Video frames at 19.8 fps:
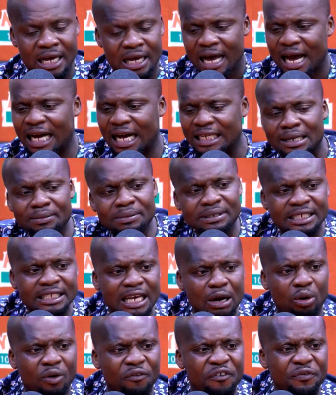Asemu si e
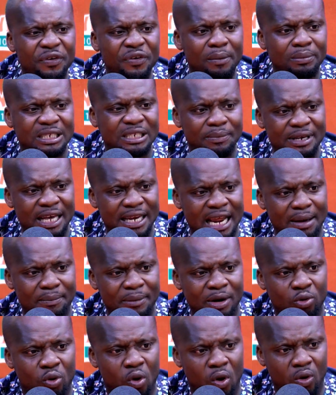ku fi frem se me da me
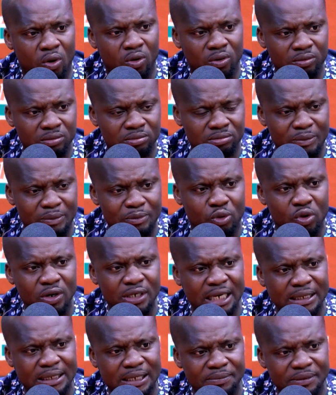nko. Me ko di
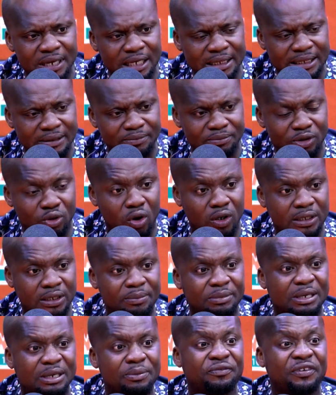asemu ye chi because se me
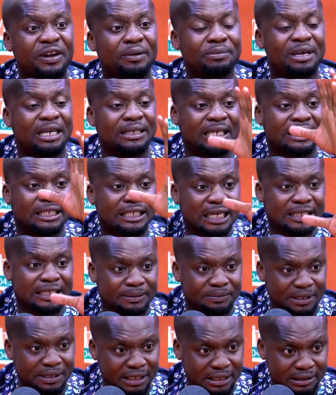frem ya san ti a chi
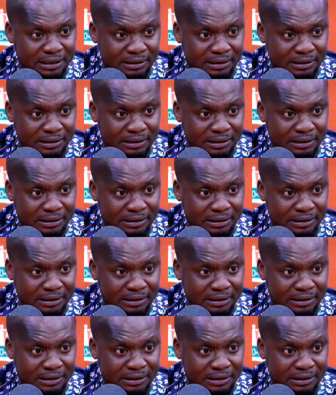ni.